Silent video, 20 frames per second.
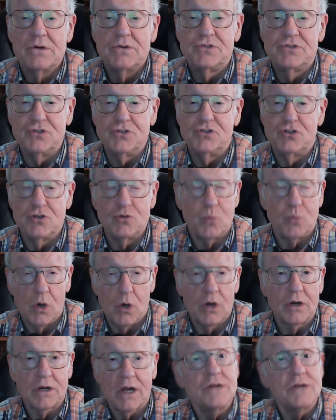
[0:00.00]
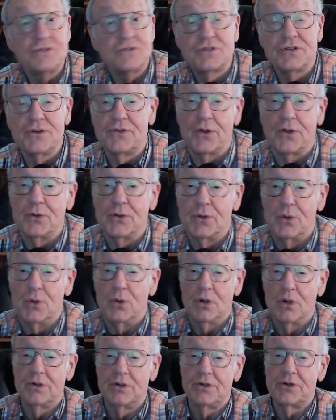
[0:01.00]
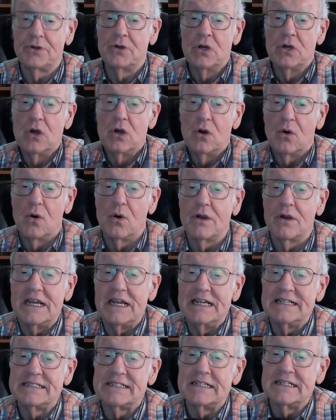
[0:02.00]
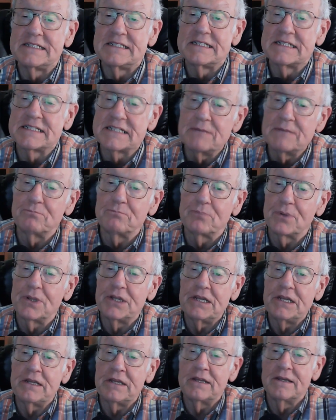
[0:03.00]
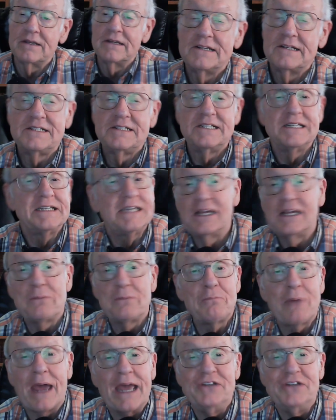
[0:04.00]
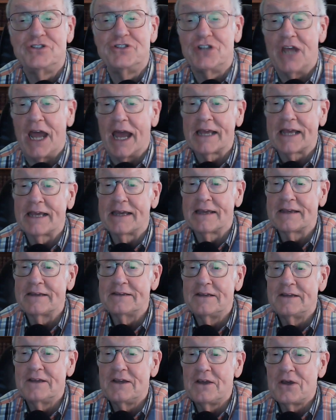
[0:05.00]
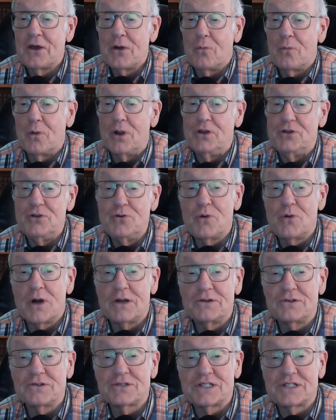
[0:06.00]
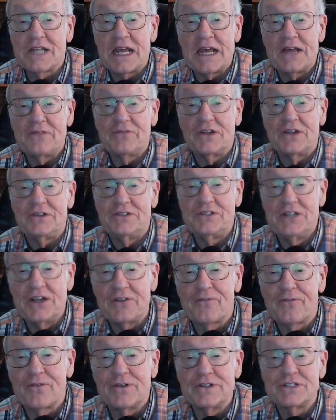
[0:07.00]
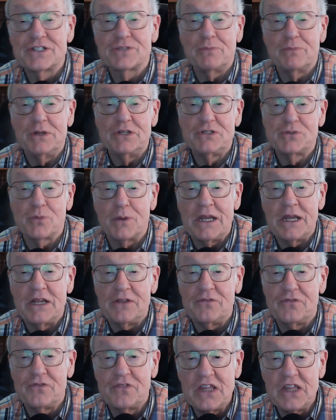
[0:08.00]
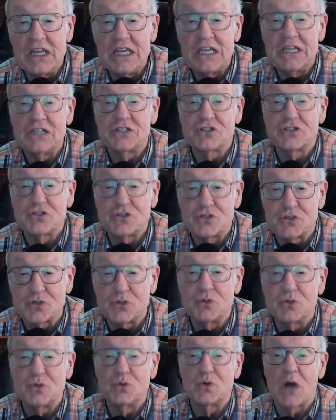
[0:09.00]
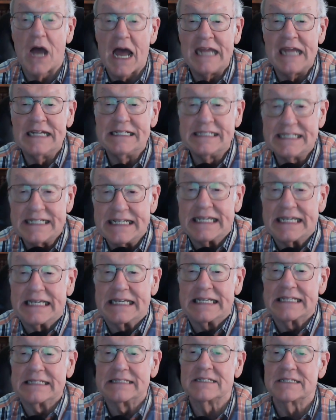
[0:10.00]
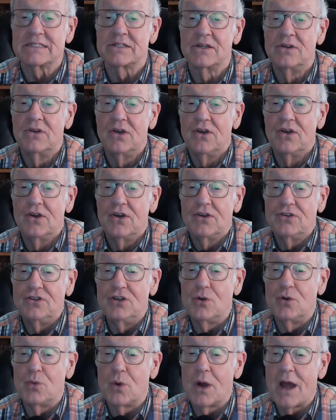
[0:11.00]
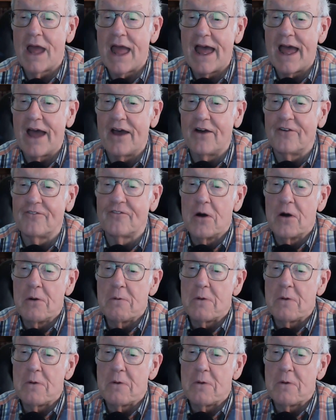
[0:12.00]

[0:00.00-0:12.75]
Do you work unto the Lord, or is it simply to get a paycheck? When you understand the difference between these two ideas, you will have